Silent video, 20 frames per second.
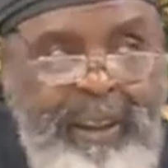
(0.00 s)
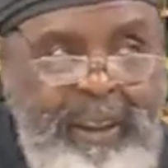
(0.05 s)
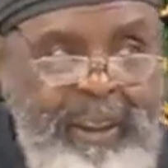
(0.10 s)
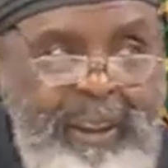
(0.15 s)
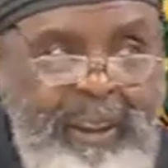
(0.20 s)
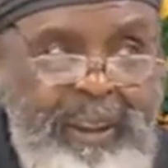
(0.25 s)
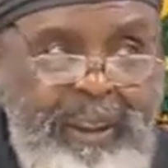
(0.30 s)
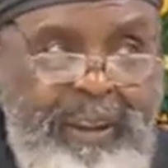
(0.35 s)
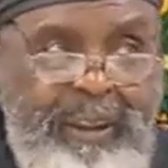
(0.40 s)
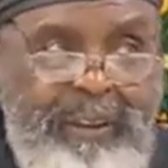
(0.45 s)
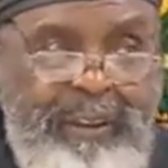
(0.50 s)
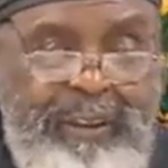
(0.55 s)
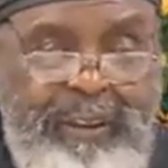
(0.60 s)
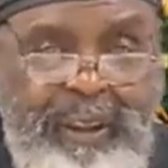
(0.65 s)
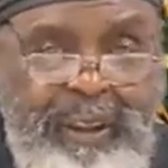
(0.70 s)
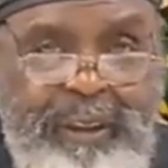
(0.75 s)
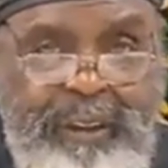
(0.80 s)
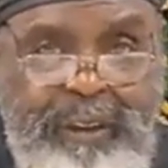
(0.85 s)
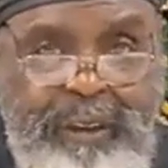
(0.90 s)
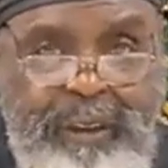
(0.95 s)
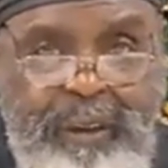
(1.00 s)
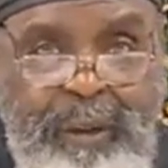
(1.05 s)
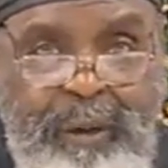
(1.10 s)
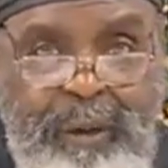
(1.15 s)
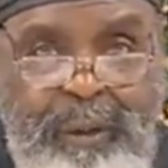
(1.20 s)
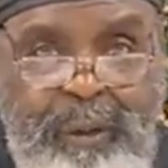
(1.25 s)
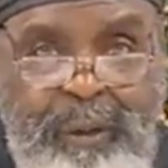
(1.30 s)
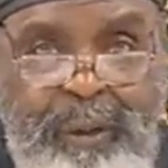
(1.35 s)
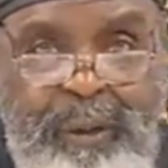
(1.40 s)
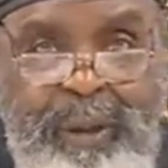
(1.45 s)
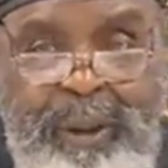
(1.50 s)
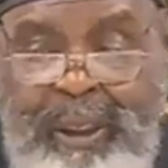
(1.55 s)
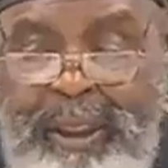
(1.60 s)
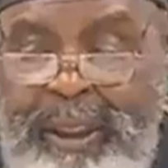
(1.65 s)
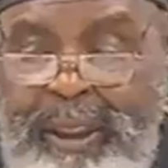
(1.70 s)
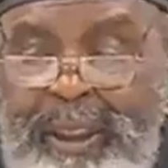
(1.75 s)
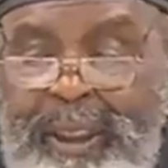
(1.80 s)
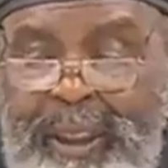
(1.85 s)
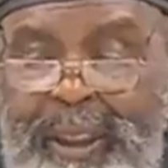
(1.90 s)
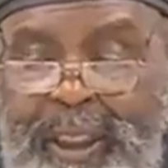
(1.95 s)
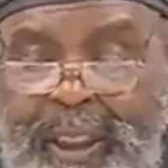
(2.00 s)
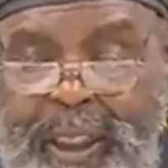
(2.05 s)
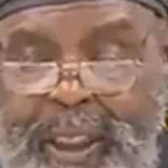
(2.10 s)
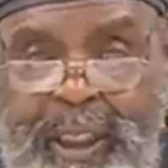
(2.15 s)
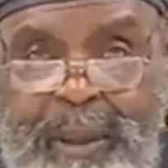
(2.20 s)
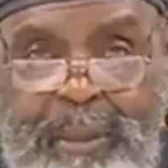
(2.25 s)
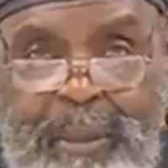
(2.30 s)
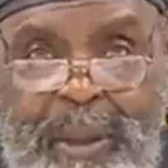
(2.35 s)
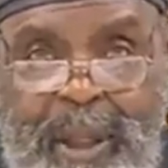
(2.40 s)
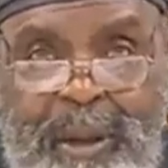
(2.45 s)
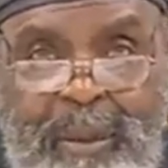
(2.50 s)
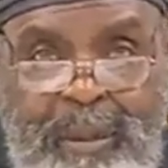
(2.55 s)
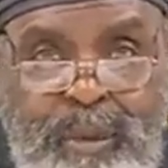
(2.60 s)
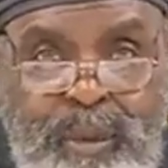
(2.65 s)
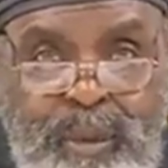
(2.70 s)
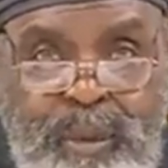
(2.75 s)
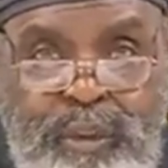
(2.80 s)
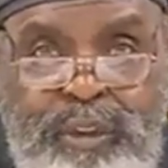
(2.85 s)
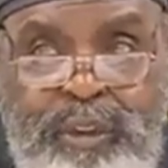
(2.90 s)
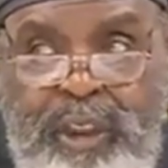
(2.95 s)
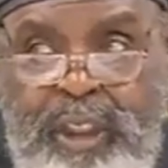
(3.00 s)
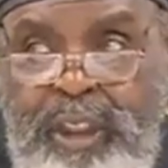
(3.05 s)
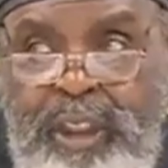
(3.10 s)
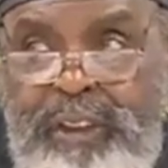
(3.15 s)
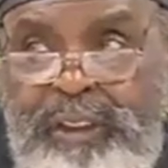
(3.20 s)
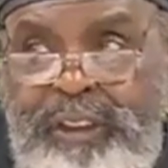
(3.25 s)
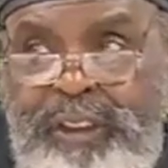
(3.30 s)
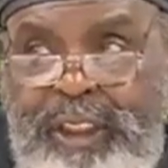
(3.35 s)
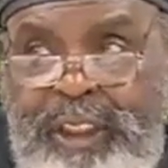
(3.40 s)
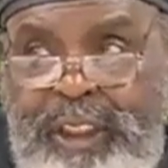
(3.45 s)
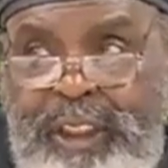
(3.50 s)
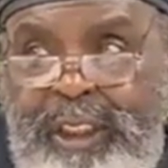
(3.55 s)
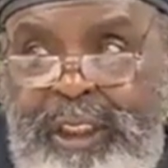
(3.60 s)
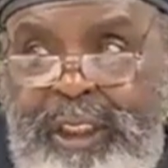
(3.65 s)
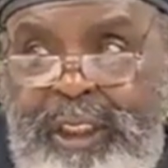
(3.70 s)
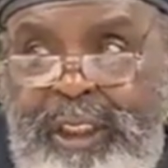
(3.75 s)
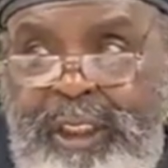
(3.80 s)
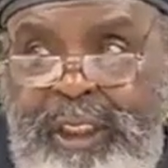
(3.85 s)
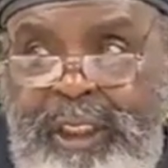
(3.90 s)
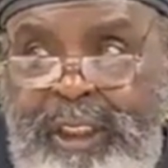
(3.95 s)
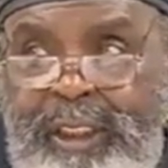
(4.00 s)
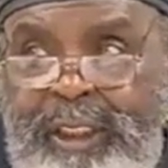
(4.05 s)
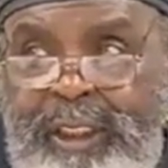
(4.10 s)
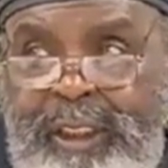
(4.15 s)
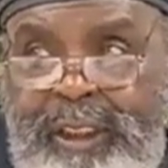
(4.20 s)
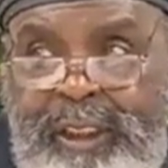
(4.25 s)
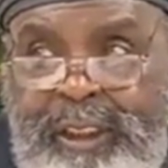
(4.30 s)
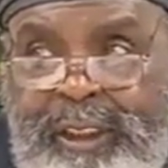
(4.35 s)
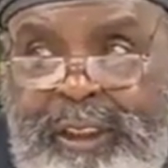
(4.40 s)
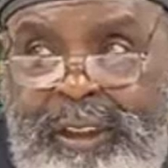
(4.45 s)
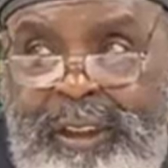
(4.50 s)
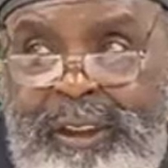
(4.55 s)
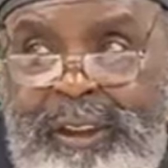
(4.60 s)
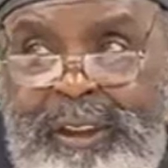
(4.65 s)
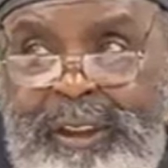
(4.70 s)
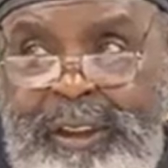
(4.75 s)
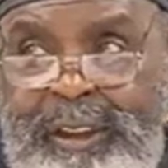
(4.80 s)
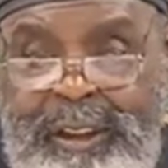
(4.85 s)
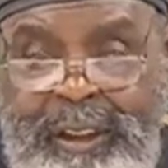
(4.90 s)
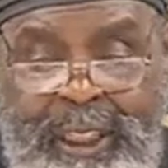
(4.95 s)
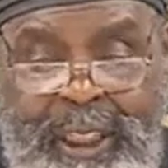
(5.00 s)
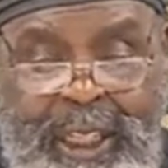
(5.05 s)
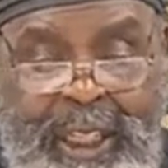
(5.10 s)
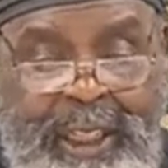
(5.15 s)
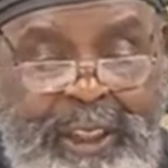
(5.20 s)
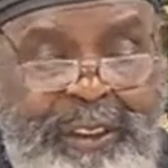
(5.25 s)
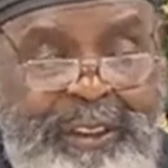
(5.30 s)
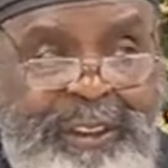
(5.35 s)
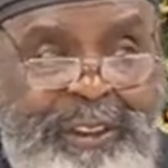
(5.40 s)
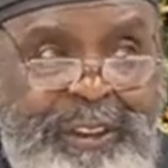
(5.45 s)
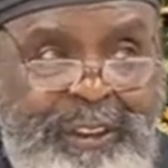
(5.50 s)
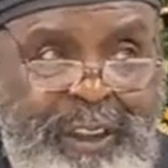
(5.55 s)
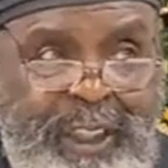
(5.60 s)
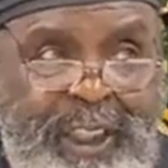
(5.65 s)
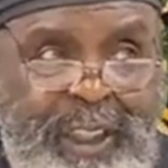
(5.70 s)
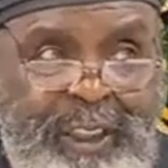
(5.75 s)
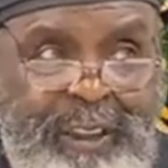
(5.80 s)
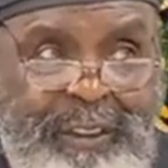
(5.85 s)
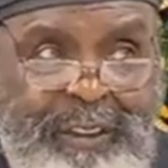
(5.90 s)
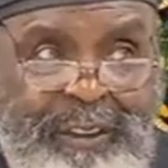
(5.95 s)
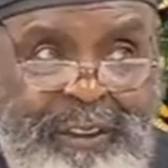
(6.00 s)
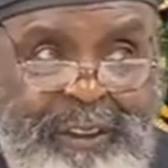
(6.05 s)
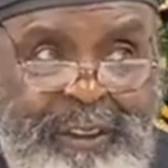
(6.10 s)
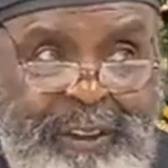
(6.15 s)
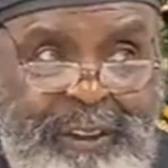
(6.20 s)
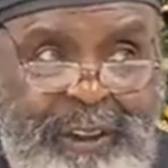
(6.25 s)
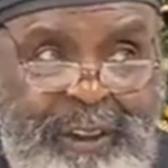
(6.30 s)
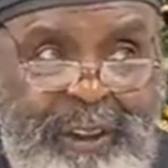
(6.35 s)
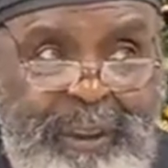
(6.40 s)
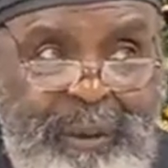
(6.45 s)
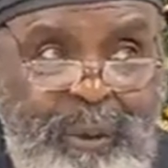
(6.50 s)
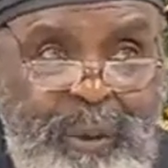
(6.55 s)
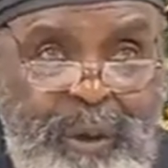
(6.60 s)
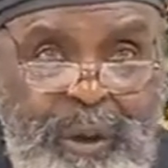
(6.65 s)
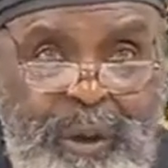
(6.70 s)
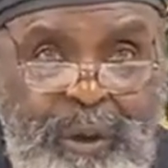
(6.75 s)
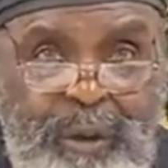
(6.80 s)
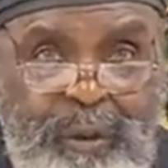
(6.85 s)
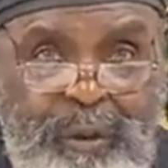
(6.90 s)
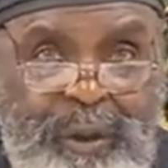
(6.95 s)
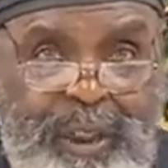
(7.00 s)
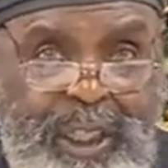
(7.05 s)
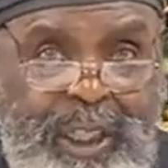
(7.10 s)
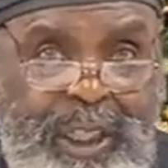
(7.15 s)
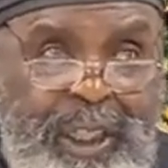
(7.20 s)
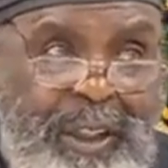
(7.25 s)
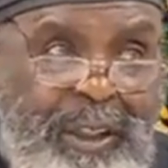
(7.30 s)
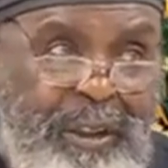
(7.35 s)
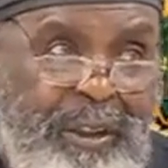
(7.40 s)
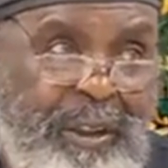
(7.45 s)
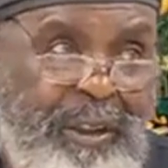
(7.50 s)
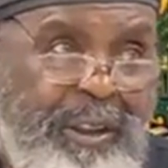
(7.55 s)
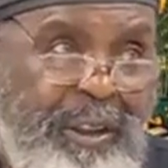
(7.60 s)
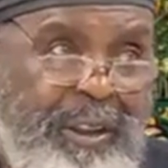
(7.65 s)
He said, you know, Imam Musa is in the United States and we're over here.